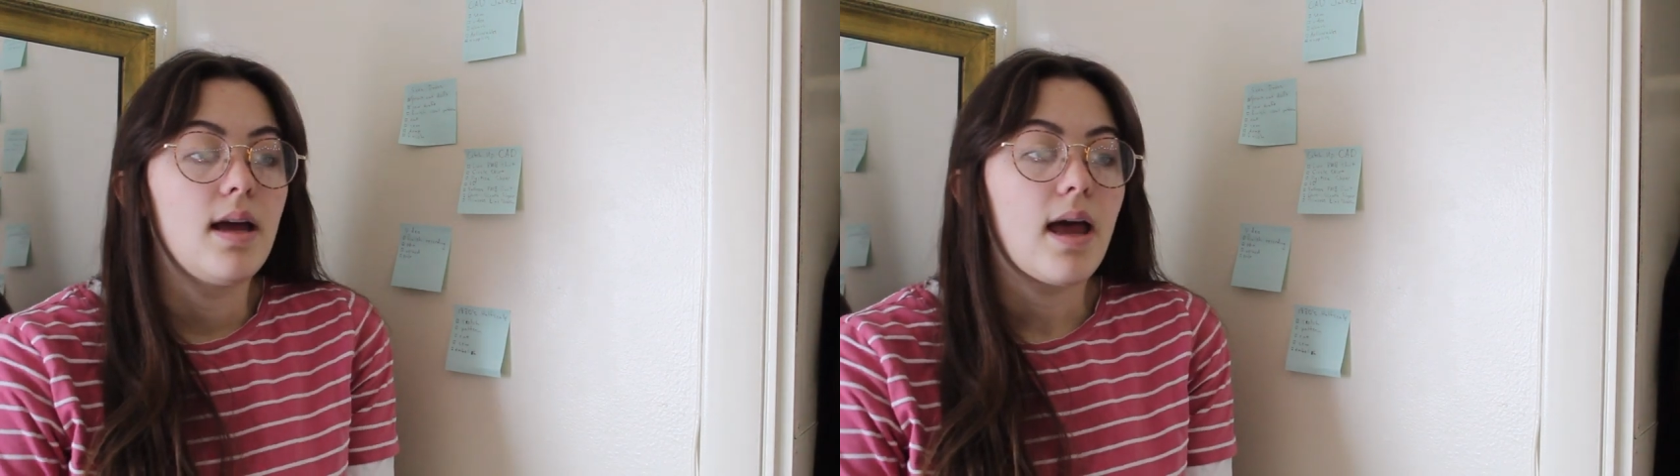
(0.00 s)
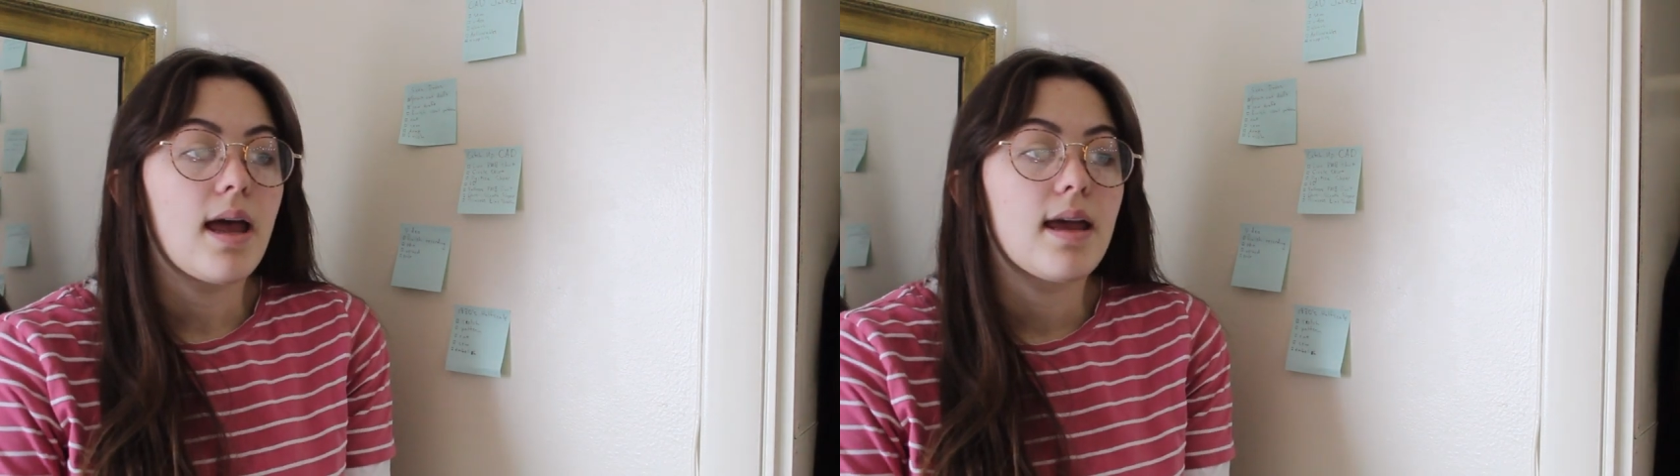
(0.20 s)

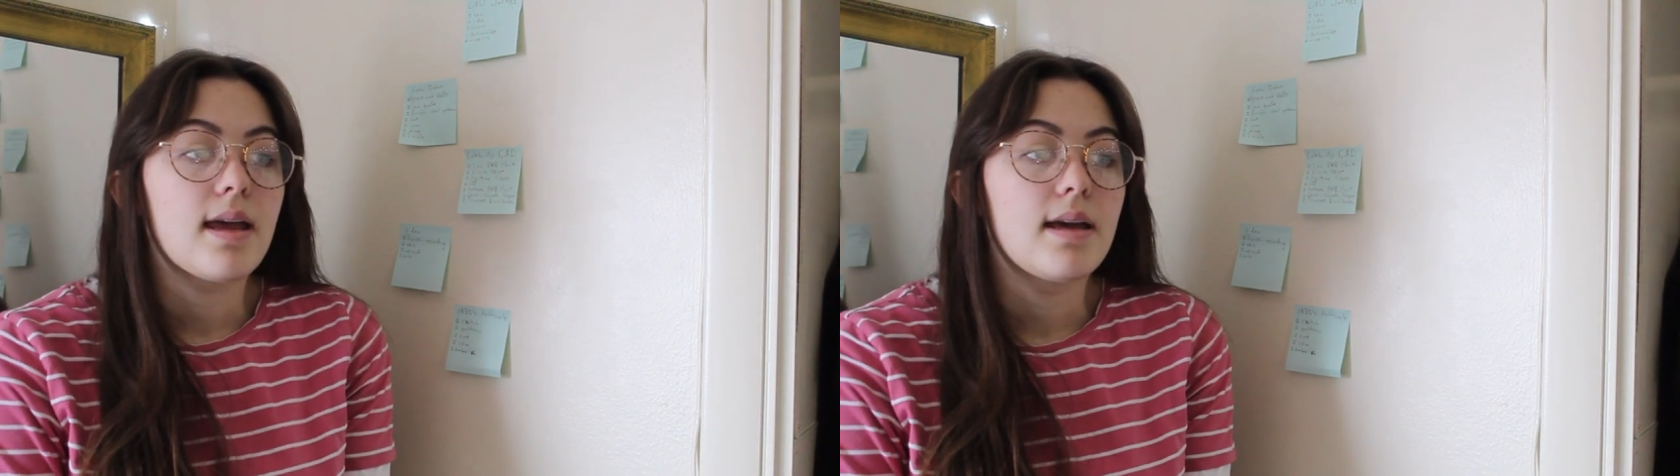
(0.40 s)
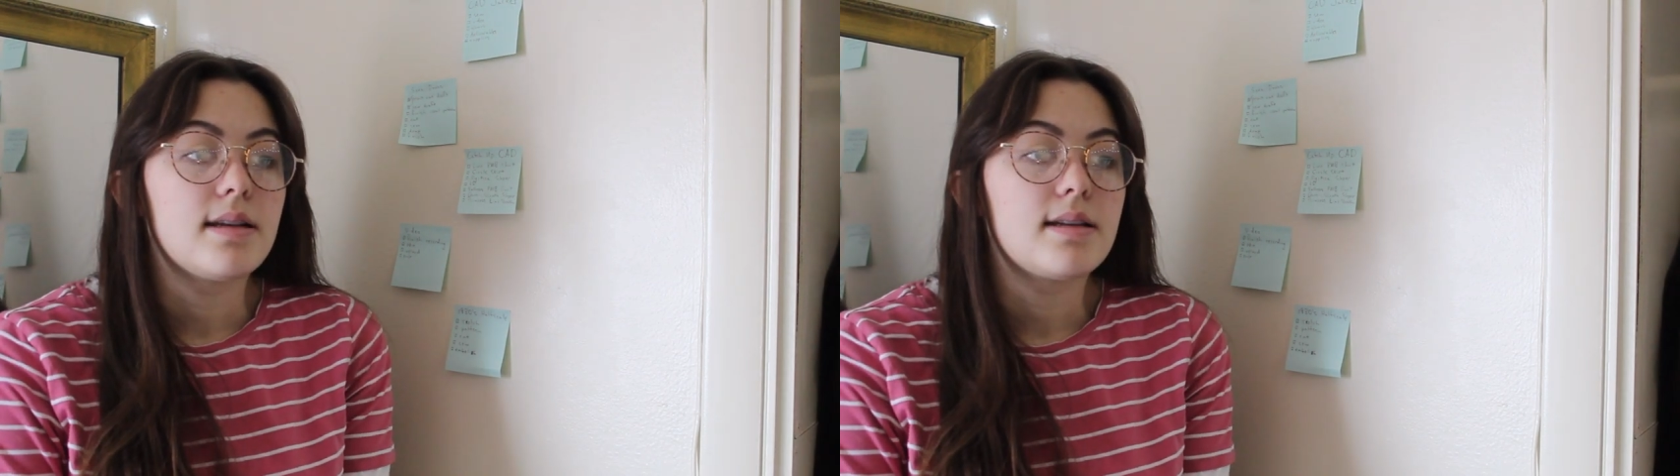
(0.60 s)

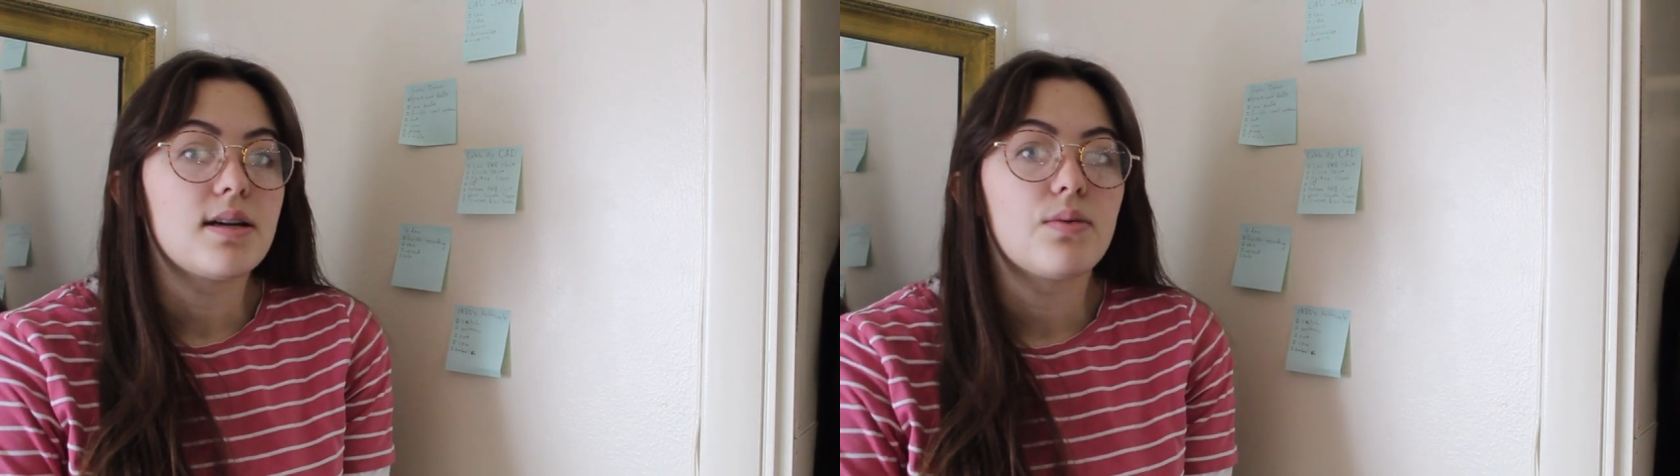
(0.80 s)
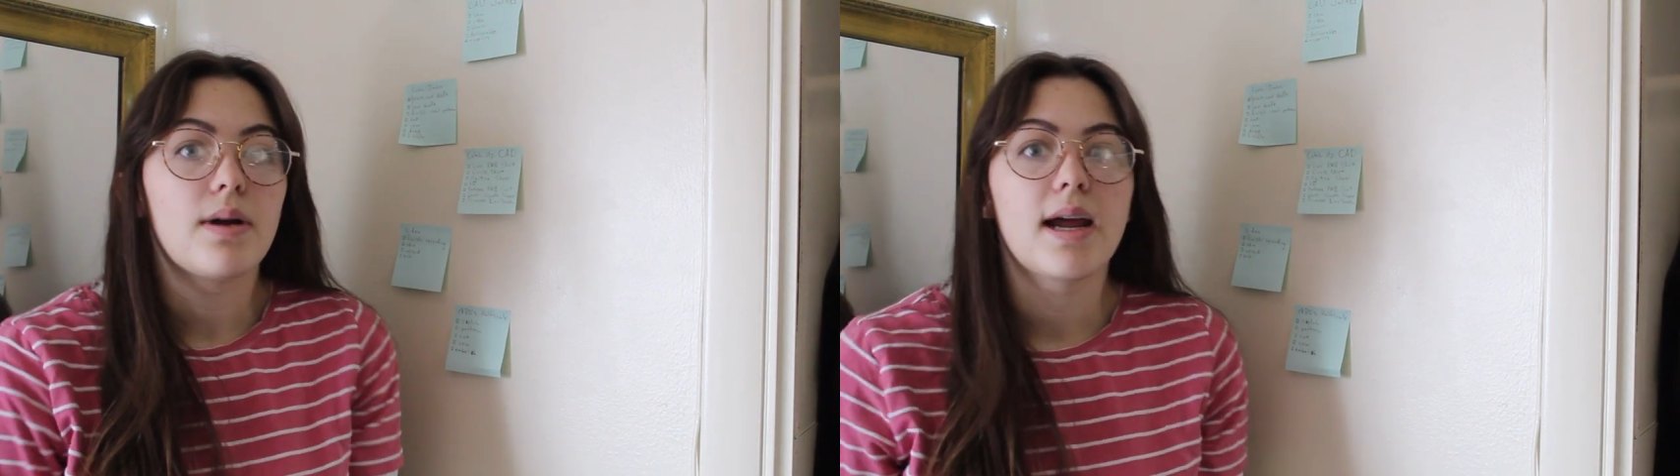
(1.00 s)
and
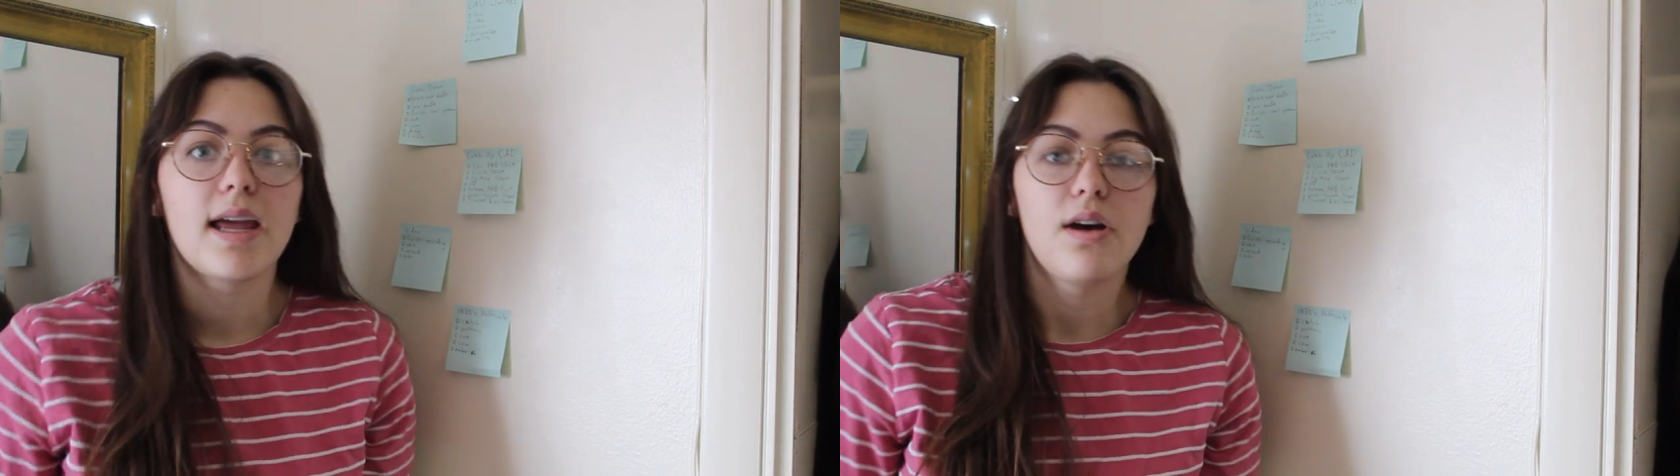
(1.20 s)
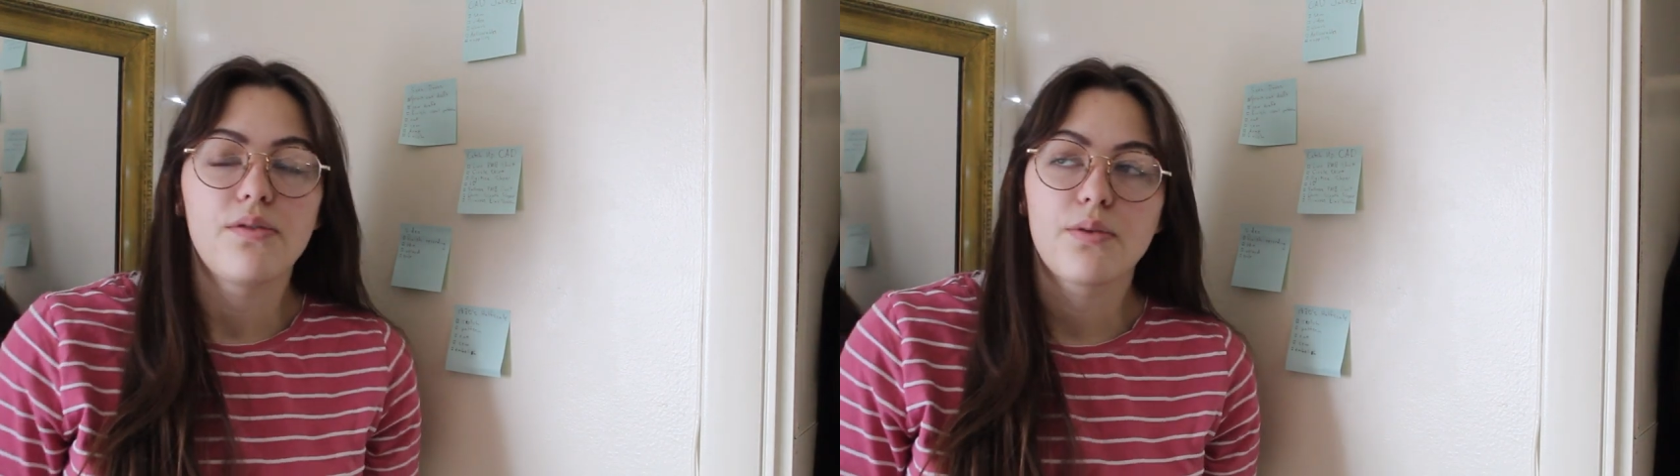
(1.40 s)
when I
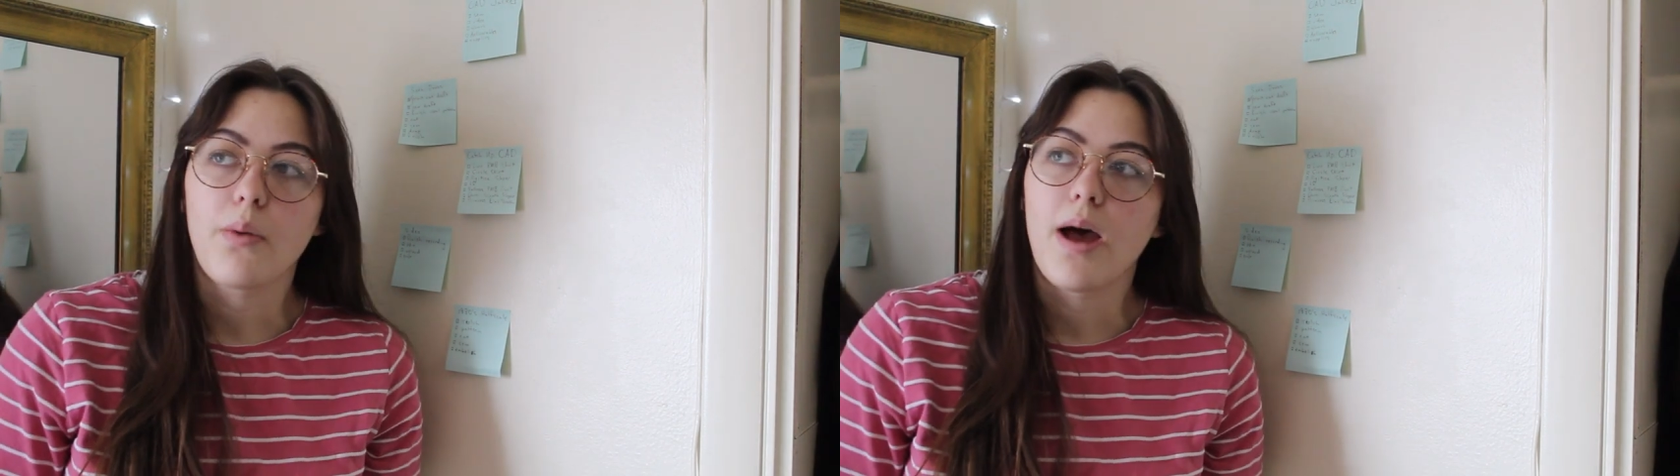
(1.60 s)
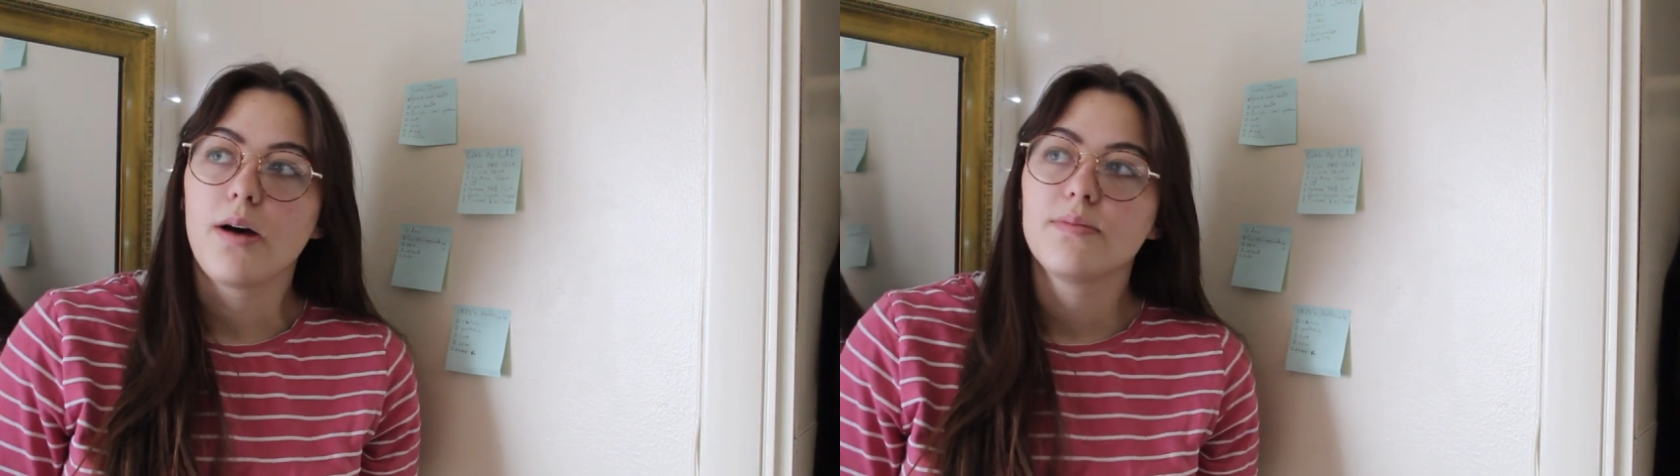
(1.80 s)
get
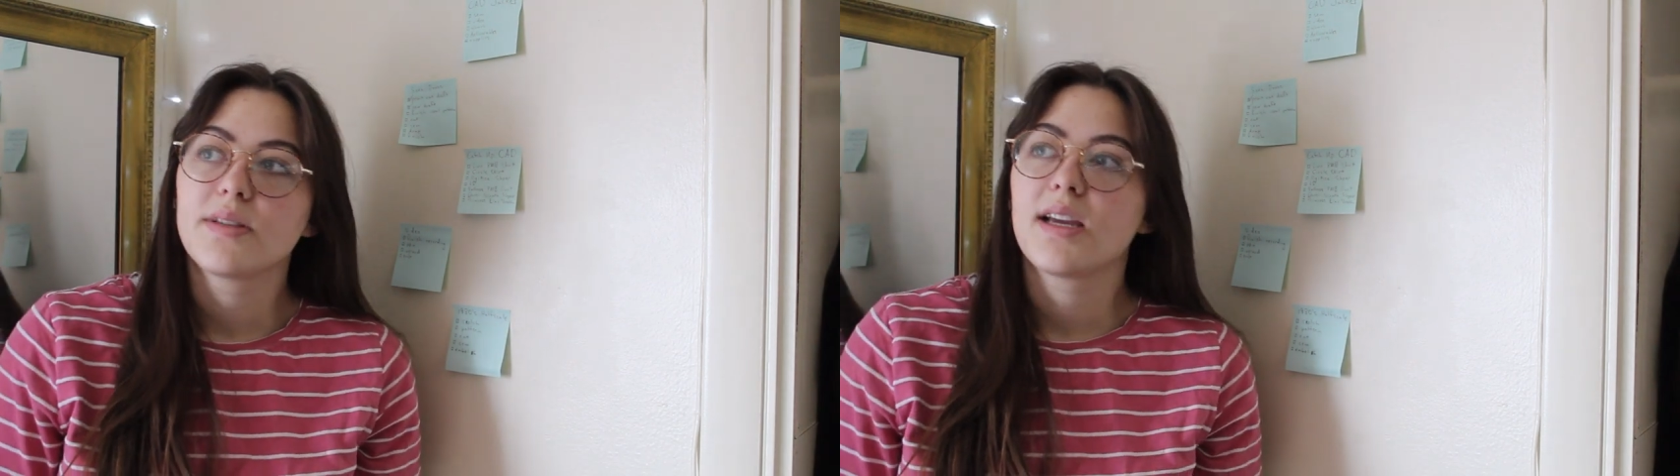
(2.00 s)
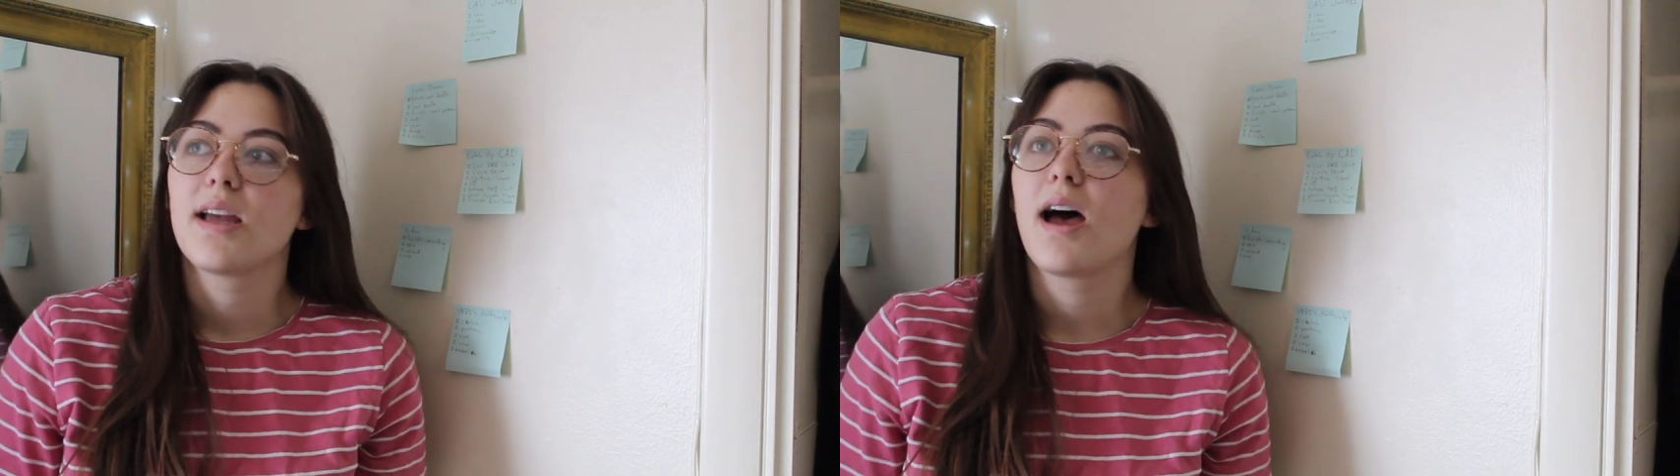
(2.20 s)
overwhelmed,